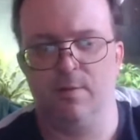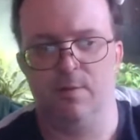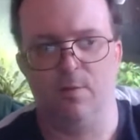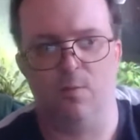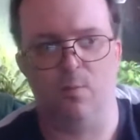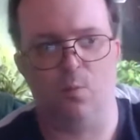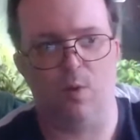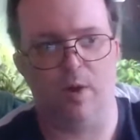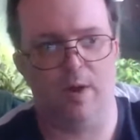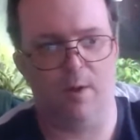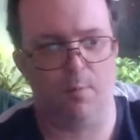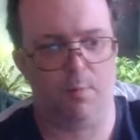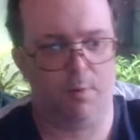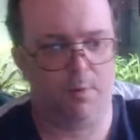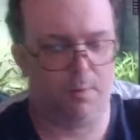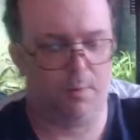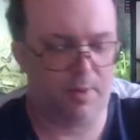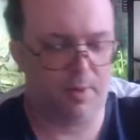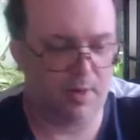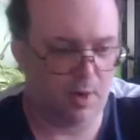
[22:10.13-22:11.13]
where we
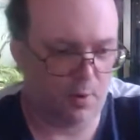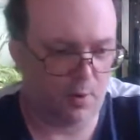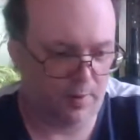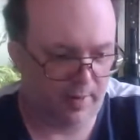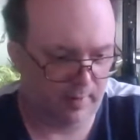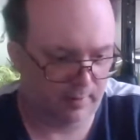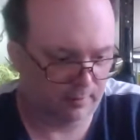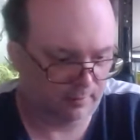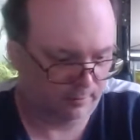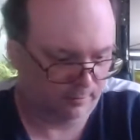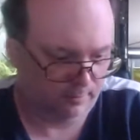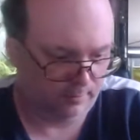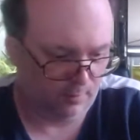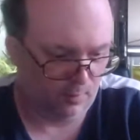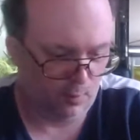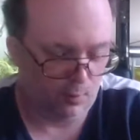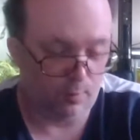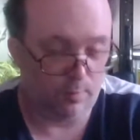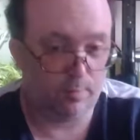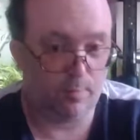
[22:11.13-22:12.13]
were going,
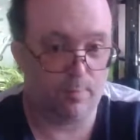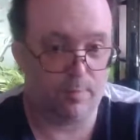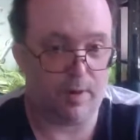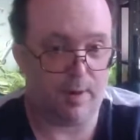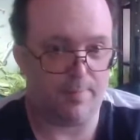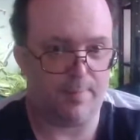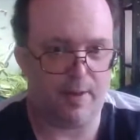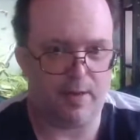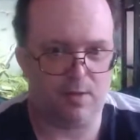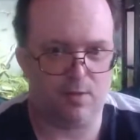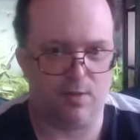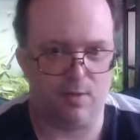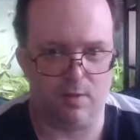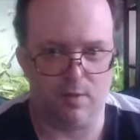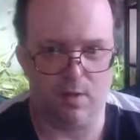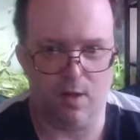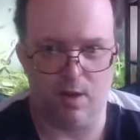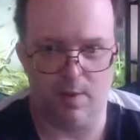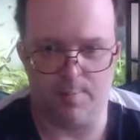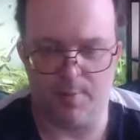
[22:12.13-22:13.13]
or get back to the
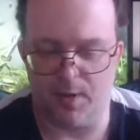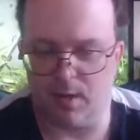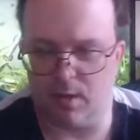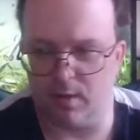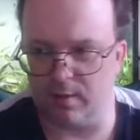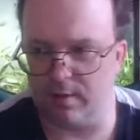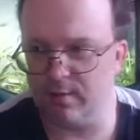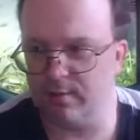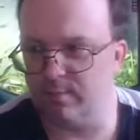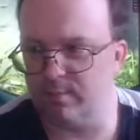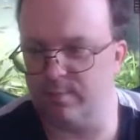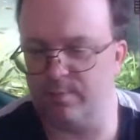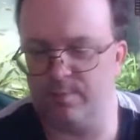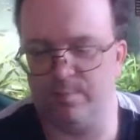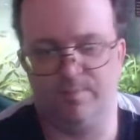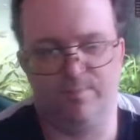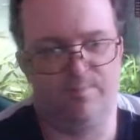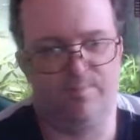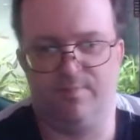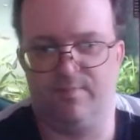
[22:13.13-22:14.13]
car park,
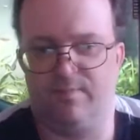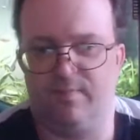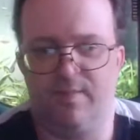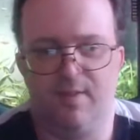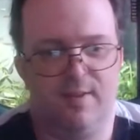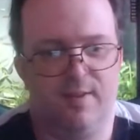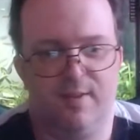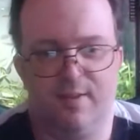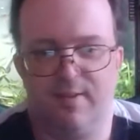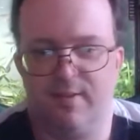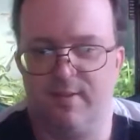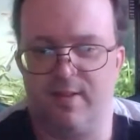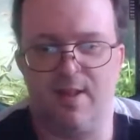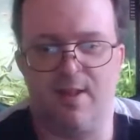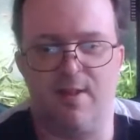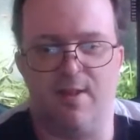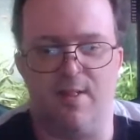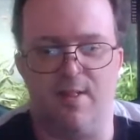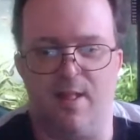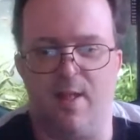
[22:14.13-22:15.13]

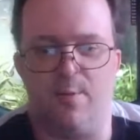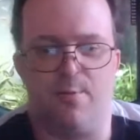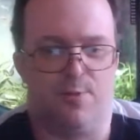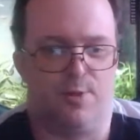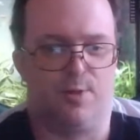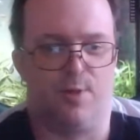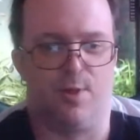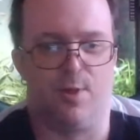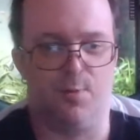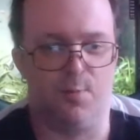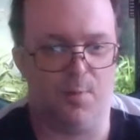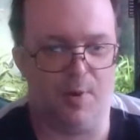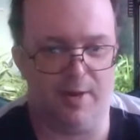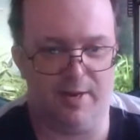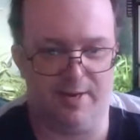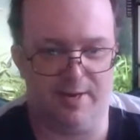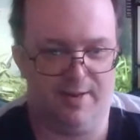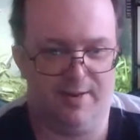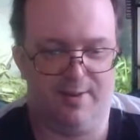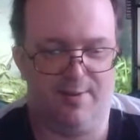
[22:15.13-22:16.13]
there was no way.
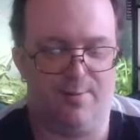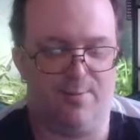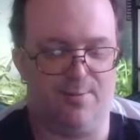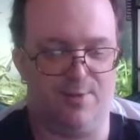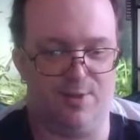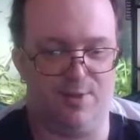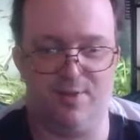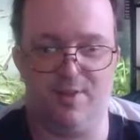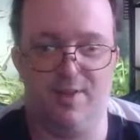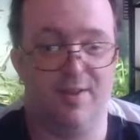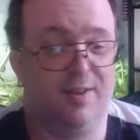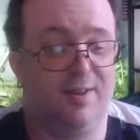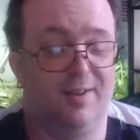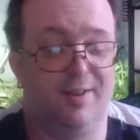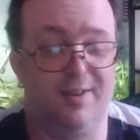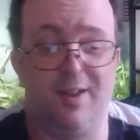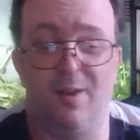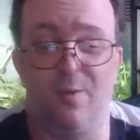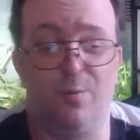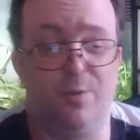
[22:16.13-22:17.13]
It was just,
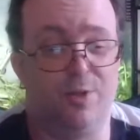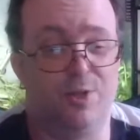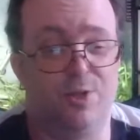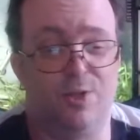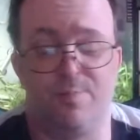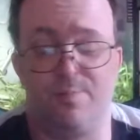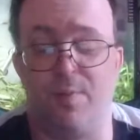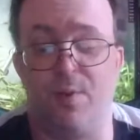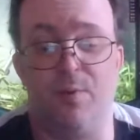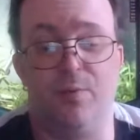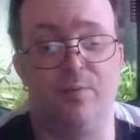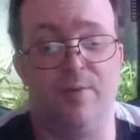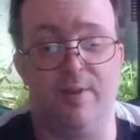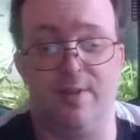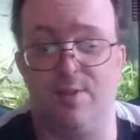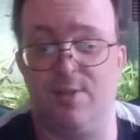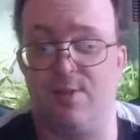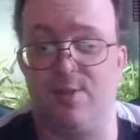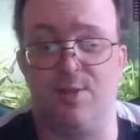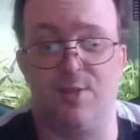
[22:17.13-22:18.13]
no, we just both
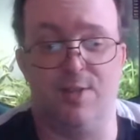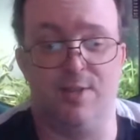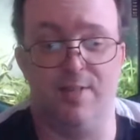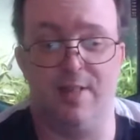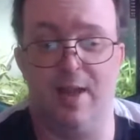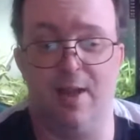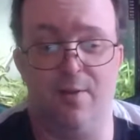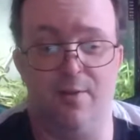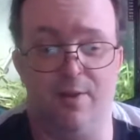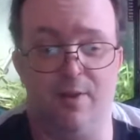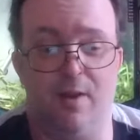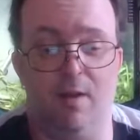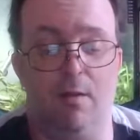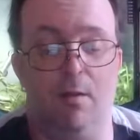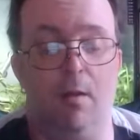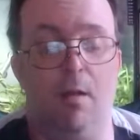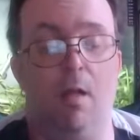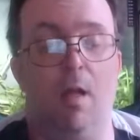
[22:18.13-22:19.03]
need to sit down and go,